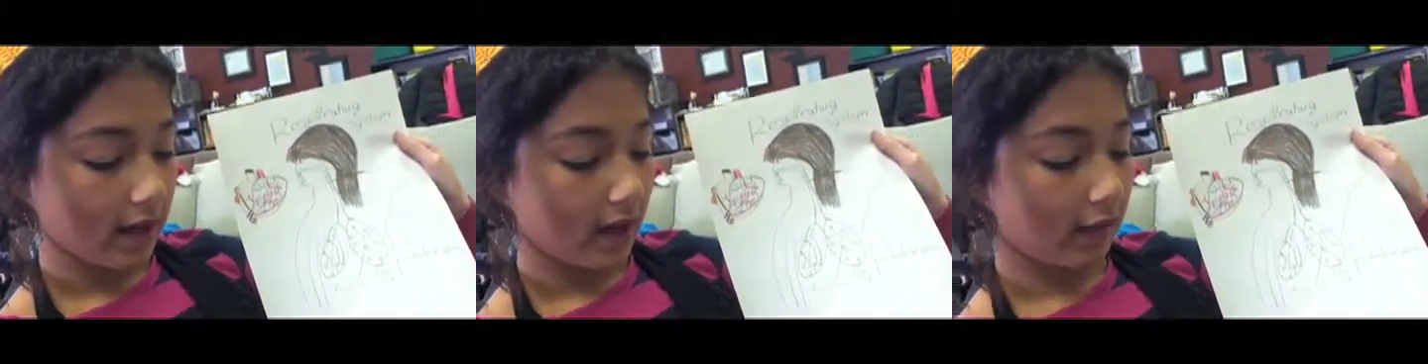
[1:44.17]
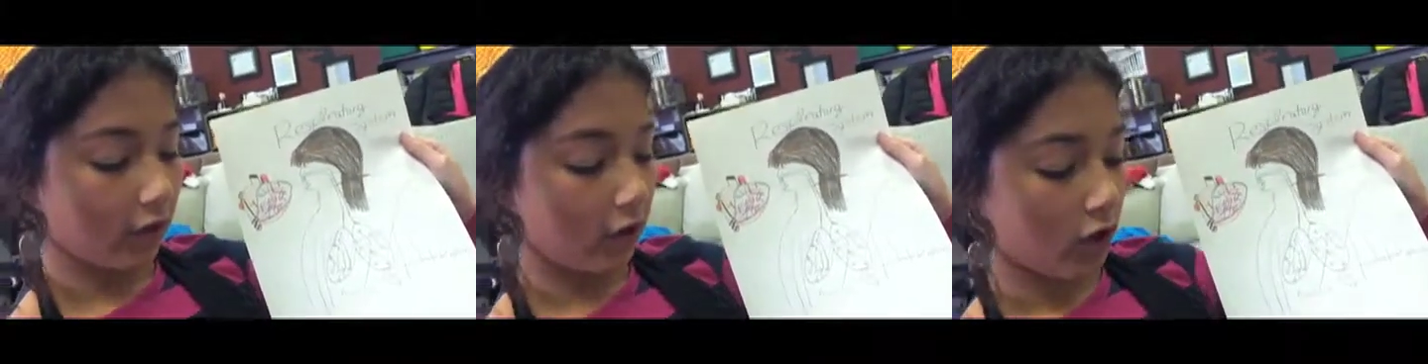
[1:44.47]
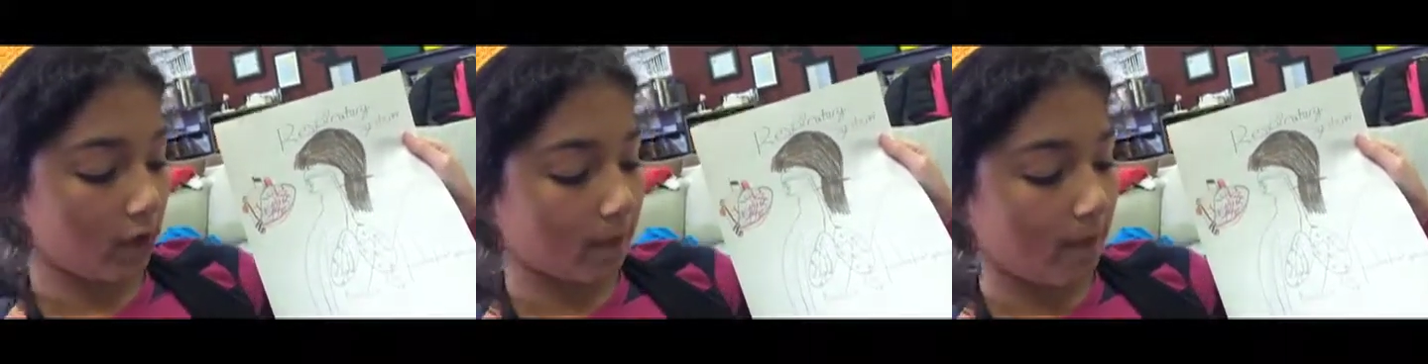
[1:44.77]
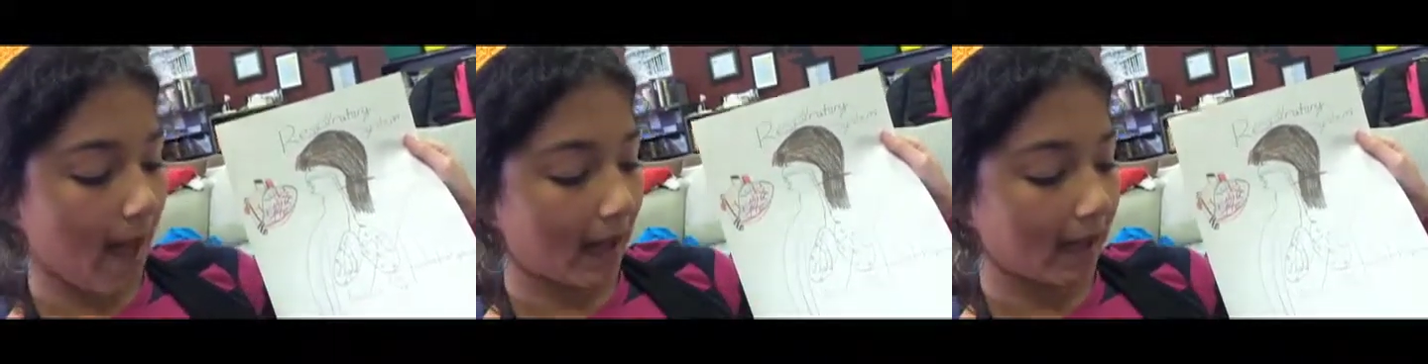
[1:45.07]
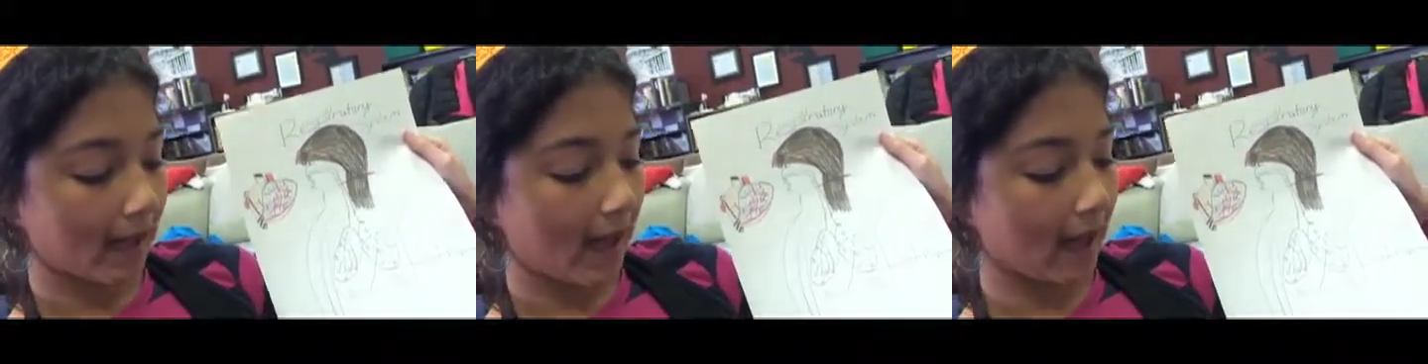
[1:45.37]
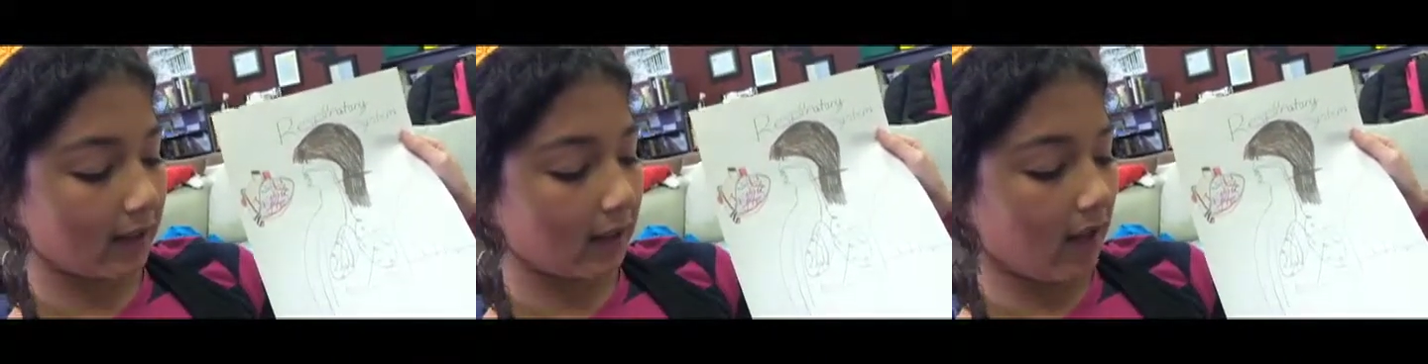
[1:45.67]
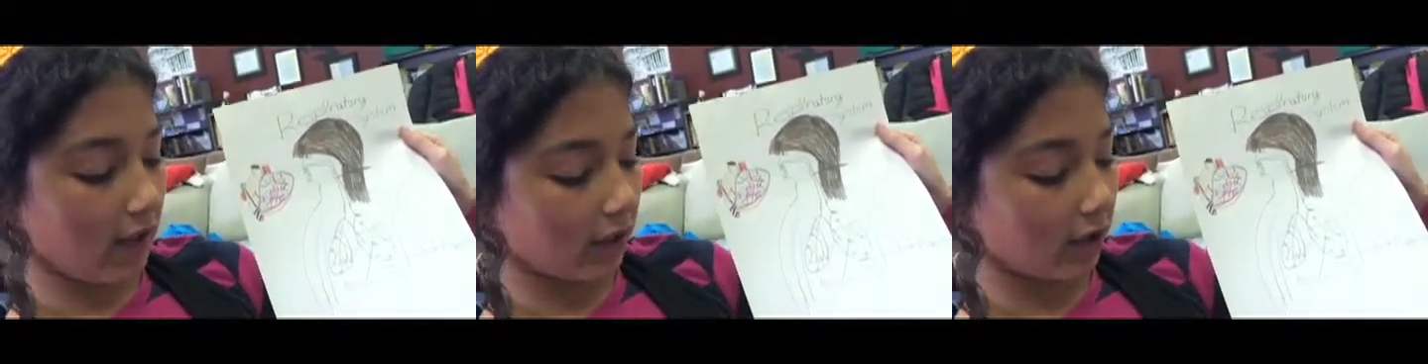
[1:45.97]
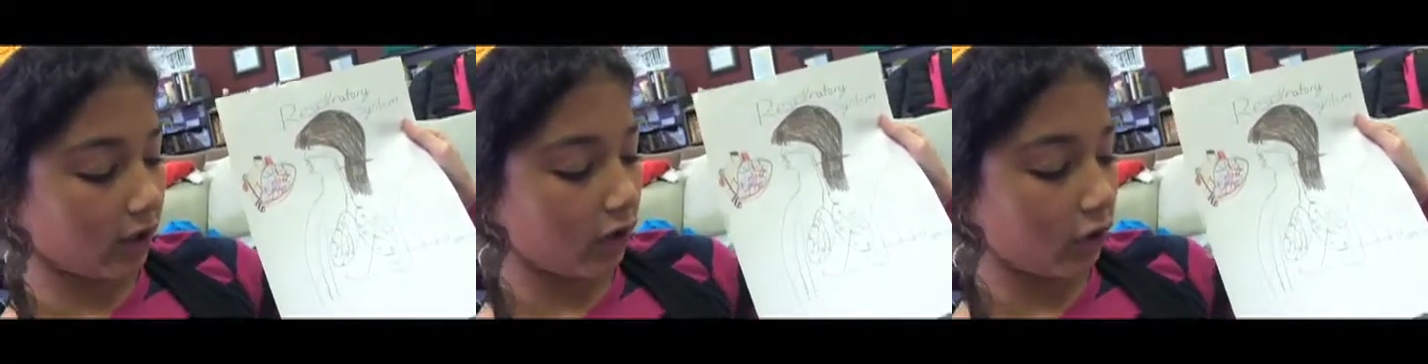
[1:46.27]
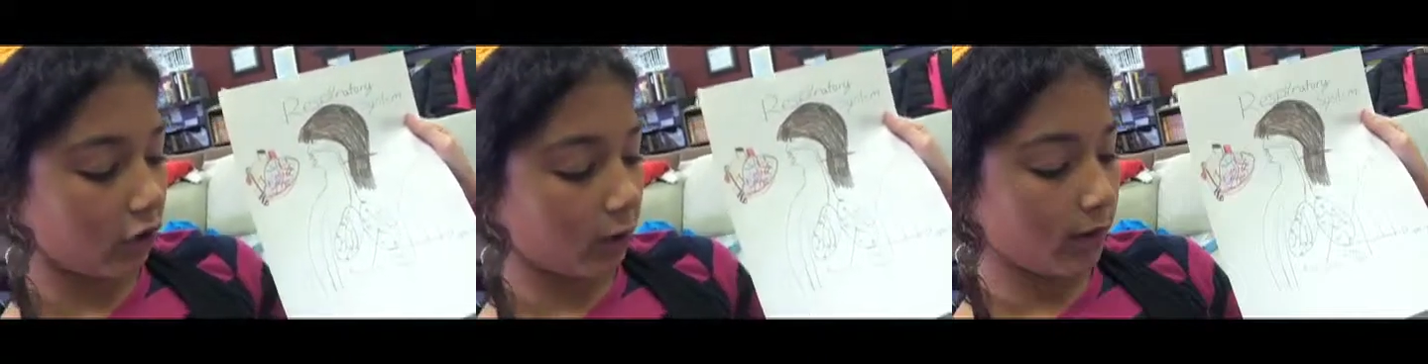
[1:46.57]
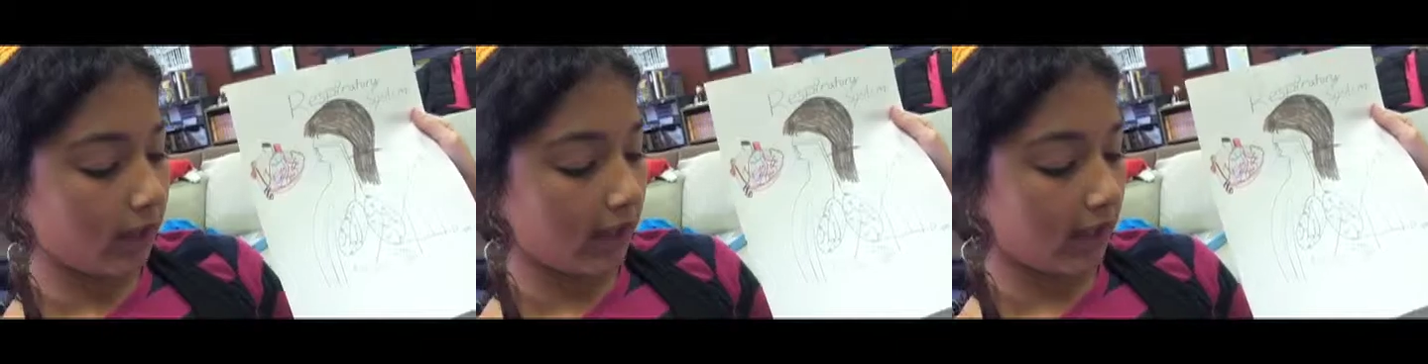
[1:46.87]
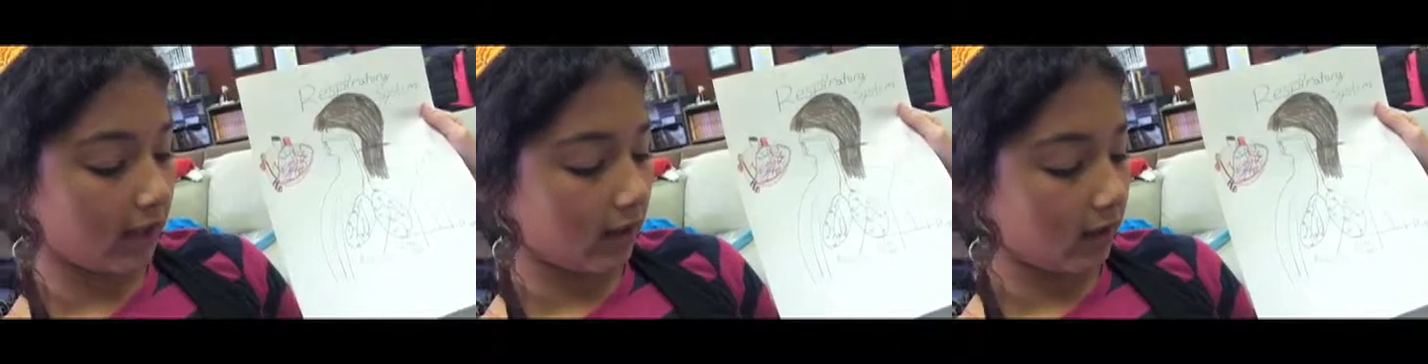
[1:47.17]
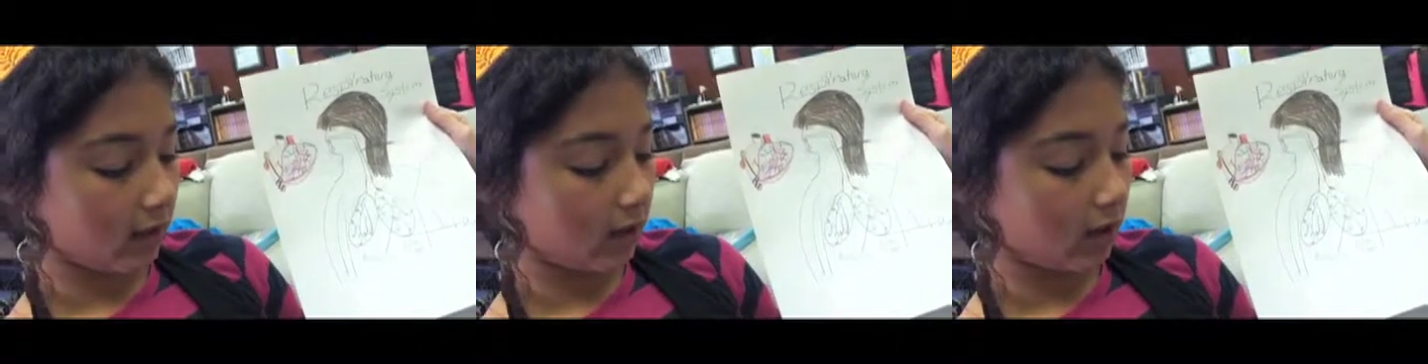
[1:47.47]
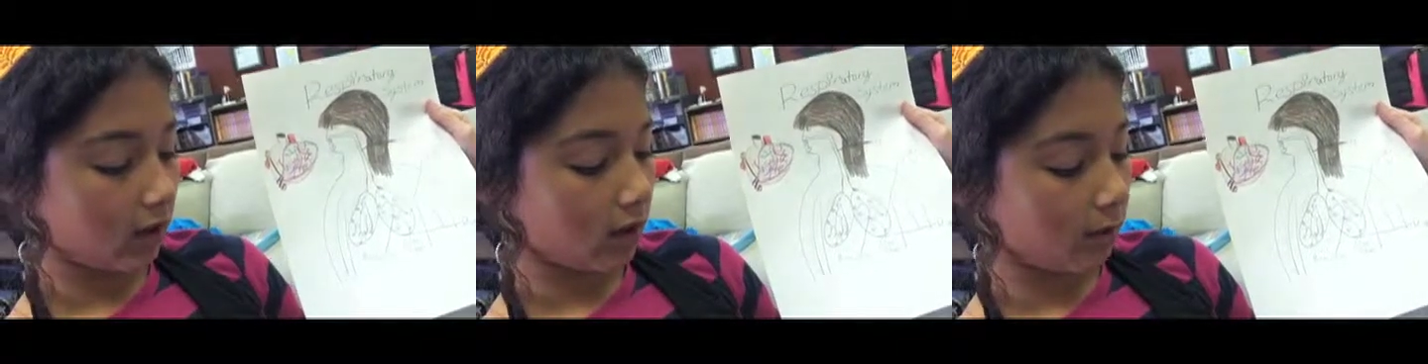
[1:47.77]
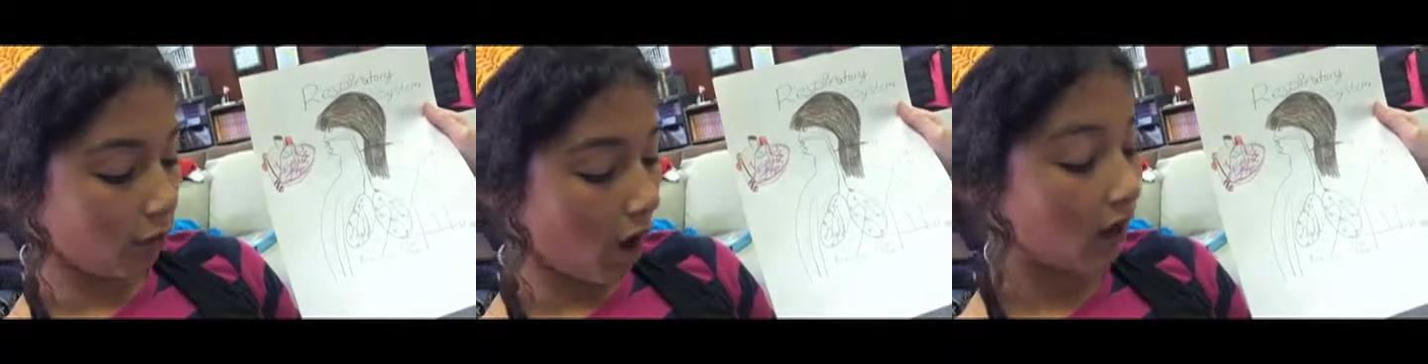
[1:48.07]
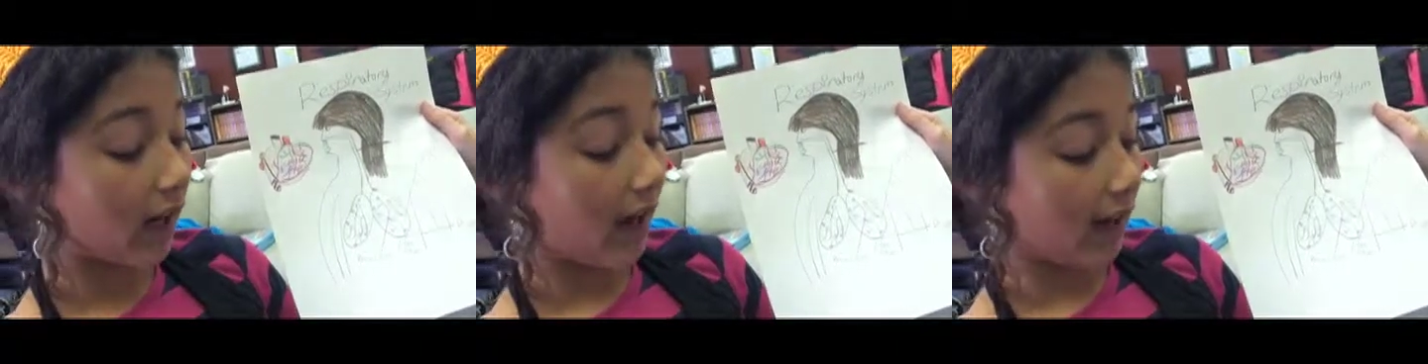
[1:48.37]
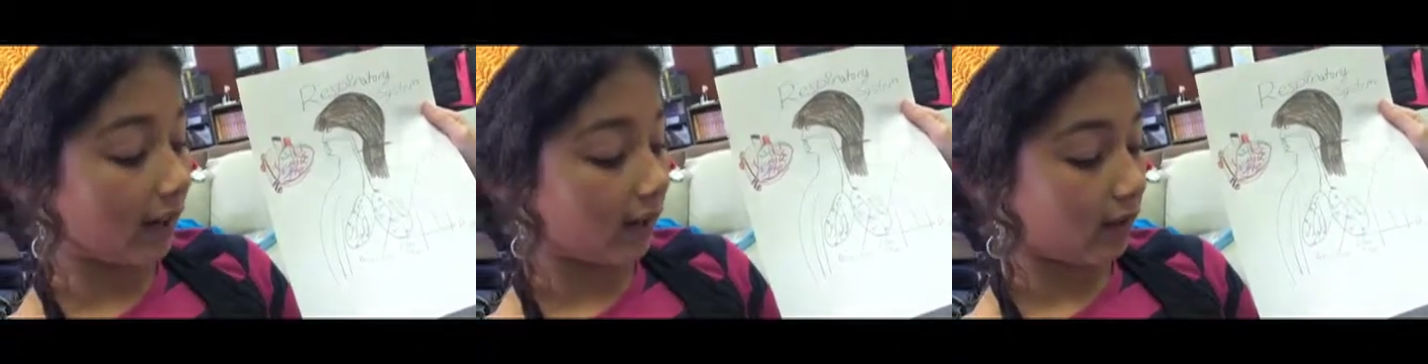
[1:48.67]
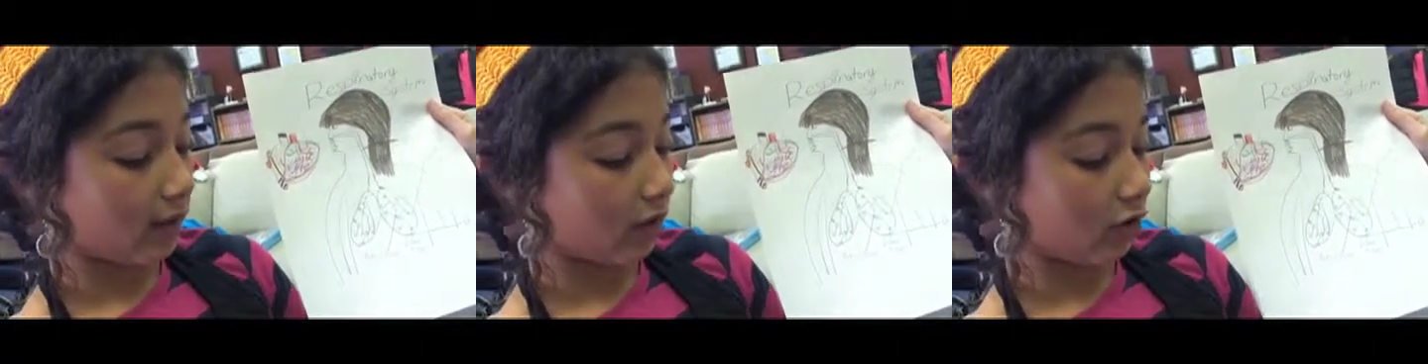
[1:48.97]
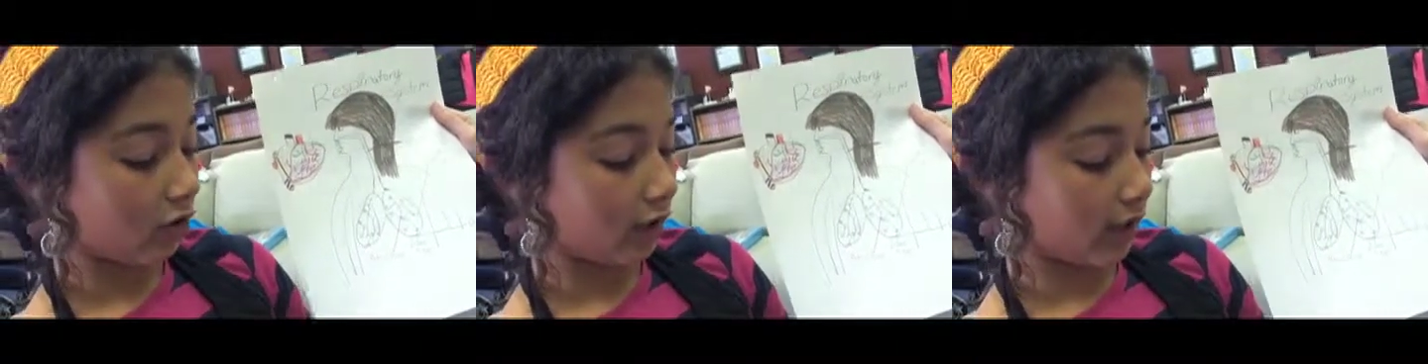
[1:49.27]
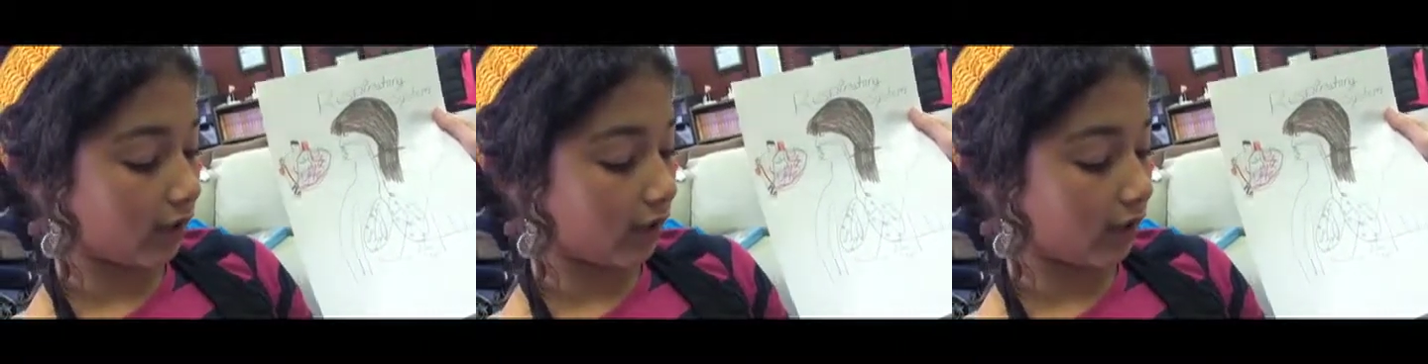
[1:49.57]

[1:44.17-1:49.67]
If you look back at the lungs, you'll see a bronchi tree.